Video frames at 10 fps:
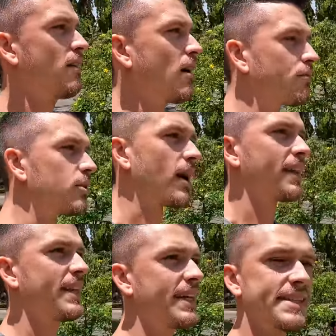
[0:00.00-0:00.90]
of a
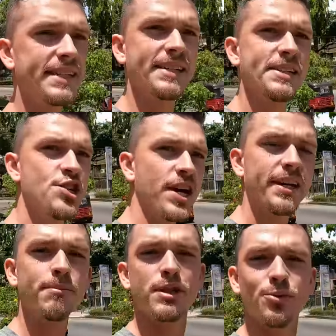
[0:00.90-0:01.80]
run and uh,
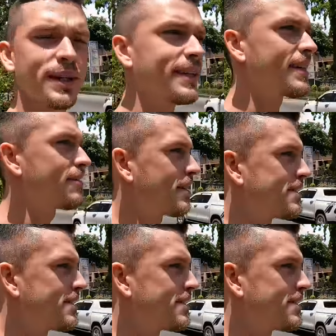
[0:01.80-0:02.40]
check in between if